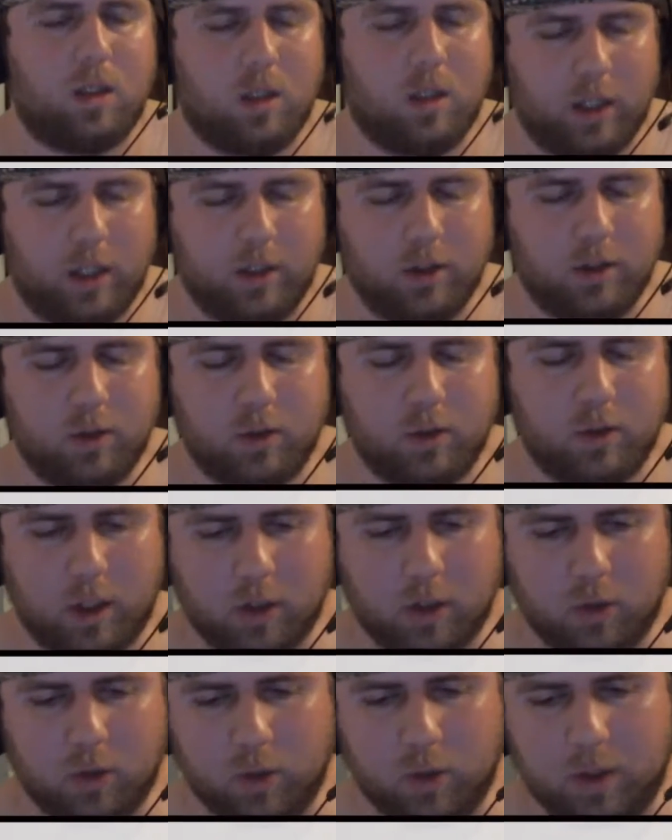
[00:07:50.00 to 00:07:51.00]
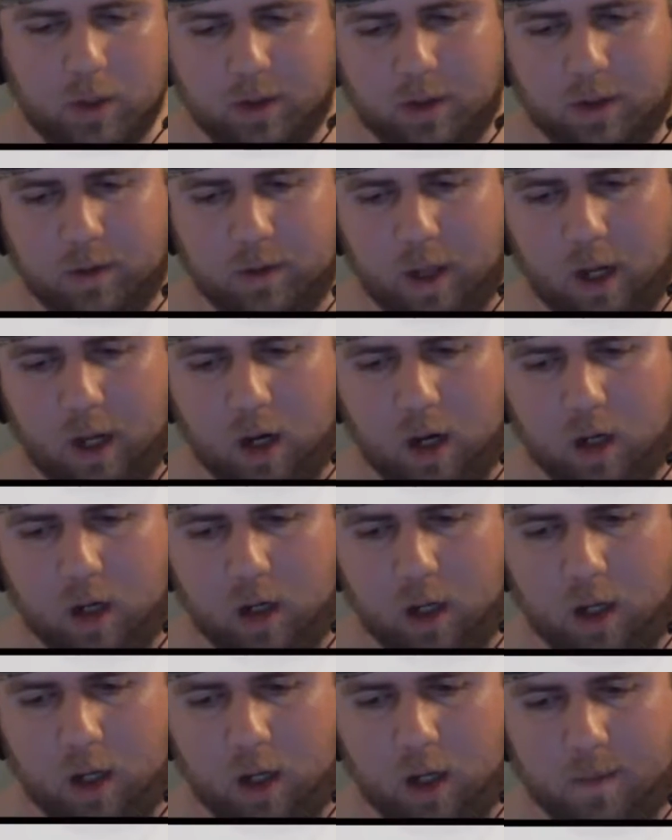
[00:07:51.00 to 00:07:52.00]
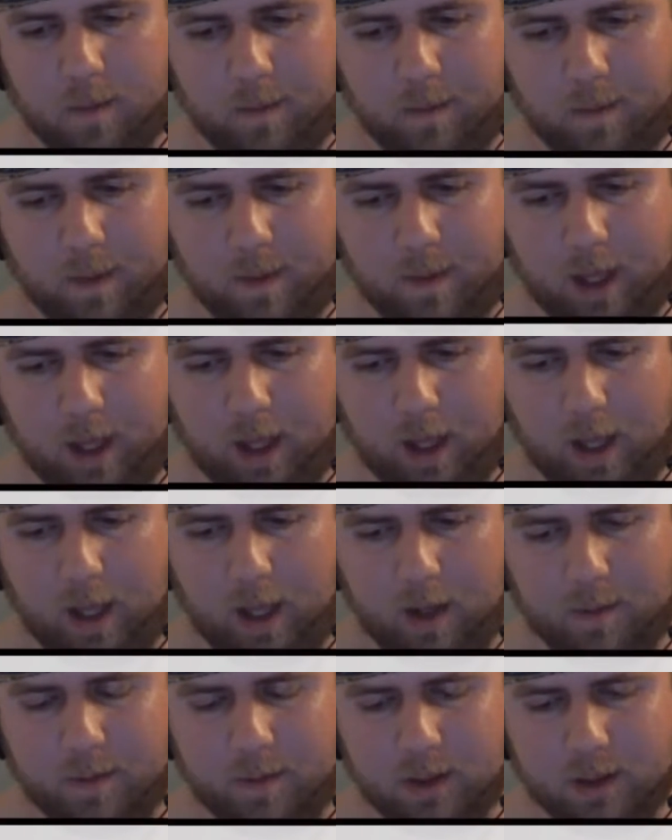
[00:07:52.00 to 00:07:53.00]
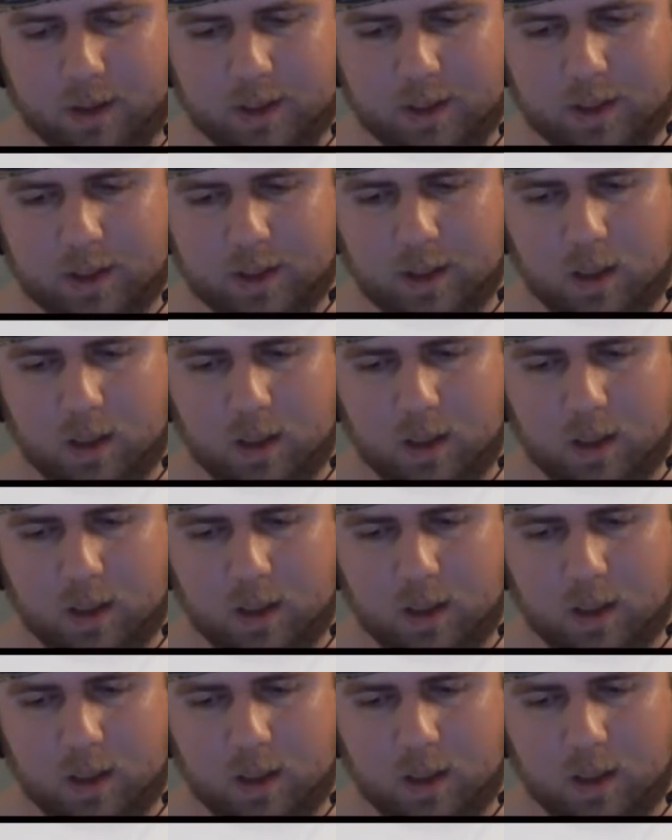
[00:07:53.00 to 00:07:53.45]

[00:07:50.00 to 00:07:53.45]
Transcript: do agree with you there. Adam is